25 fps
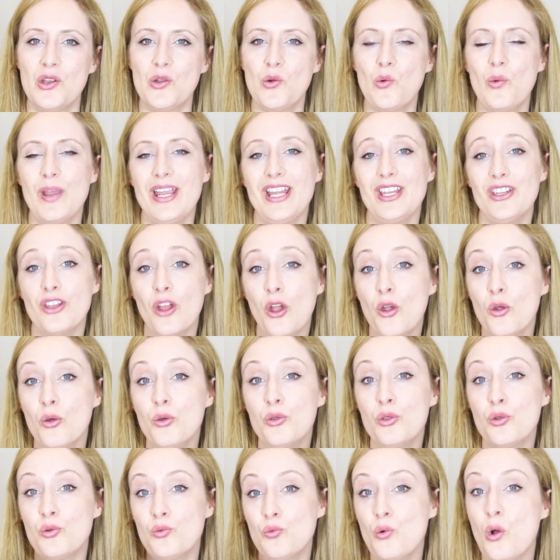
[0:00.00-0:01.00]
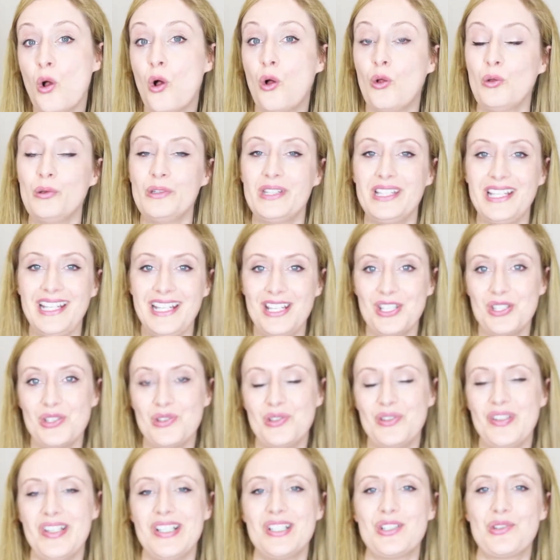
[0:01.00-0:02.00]
We know the role that each
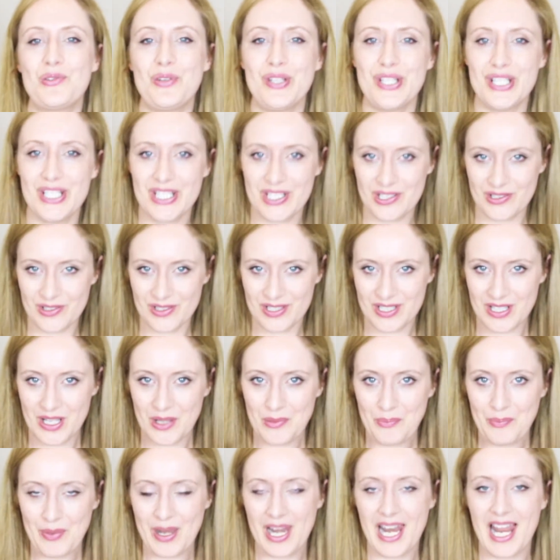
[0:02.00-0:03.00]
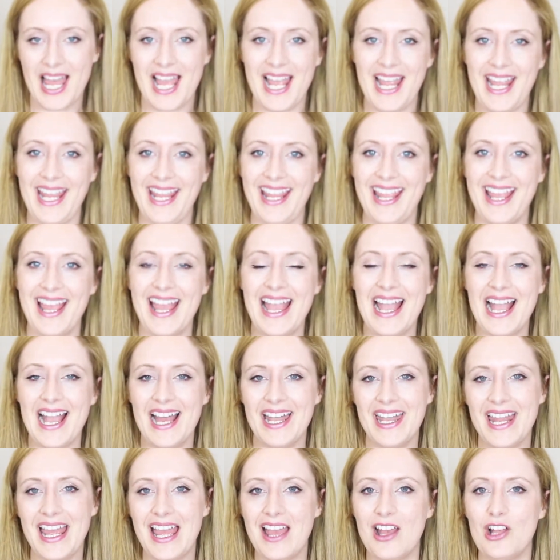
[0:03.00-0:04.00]
of these crystals play,
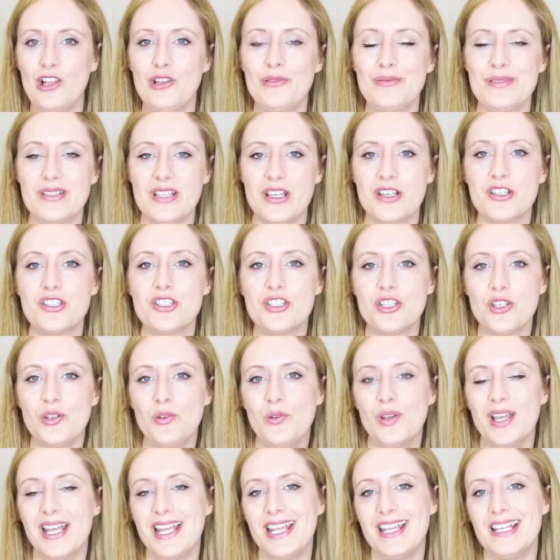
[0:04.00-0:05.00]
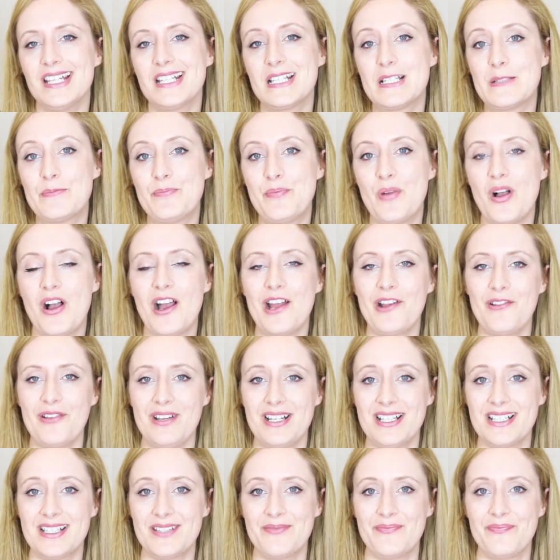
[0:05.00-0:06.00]
and it helps us to inspire
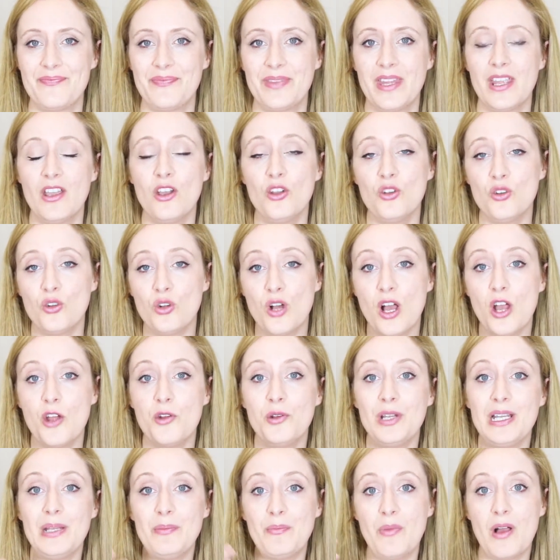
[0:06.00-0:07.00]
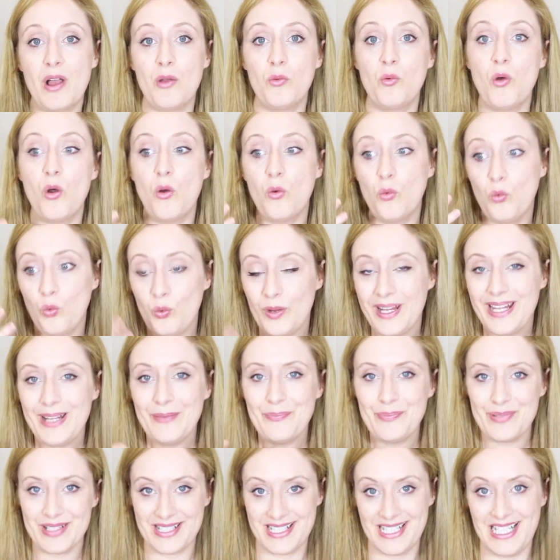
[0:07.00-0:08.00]
us. Not only by what we
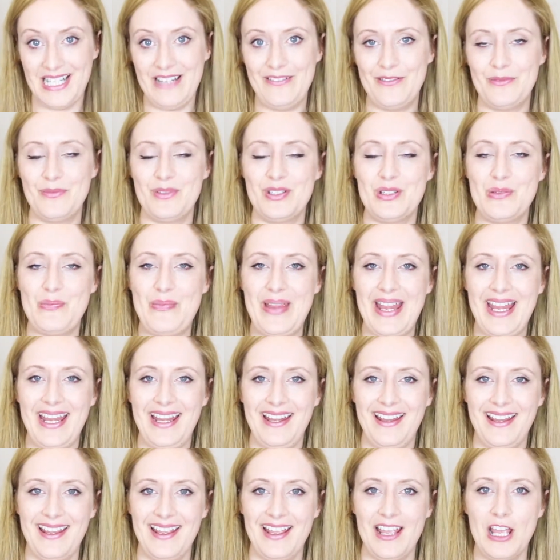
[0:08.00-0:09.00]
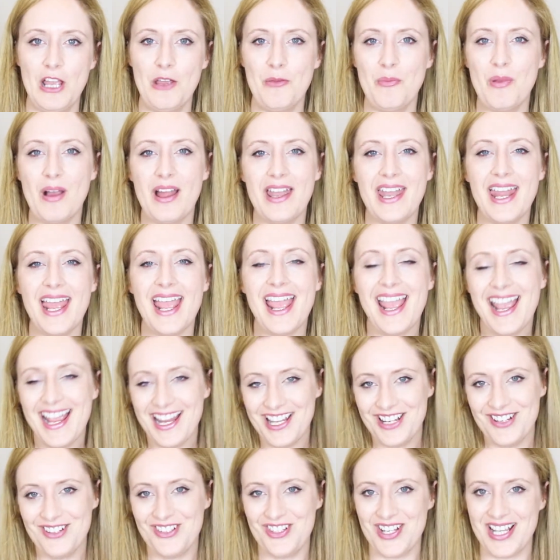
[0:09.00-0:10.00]
perceive them to be, but
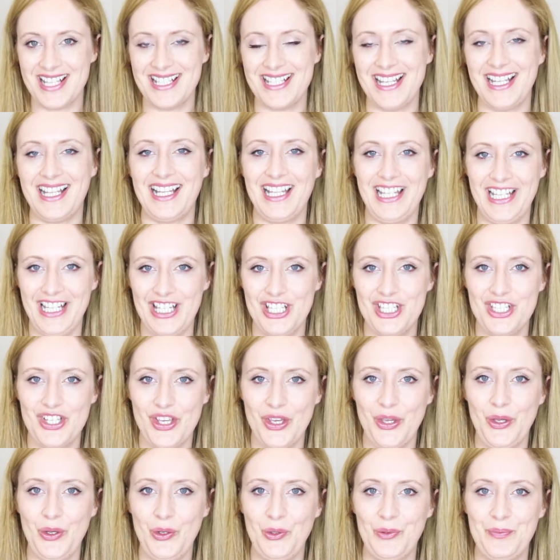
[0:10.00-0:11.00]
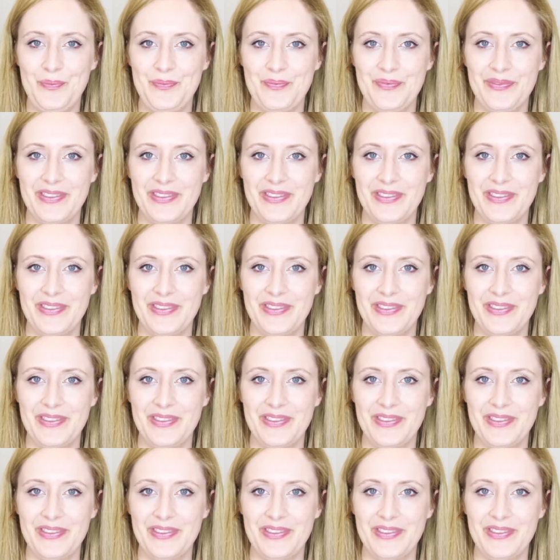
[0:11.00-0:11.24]
energetically too.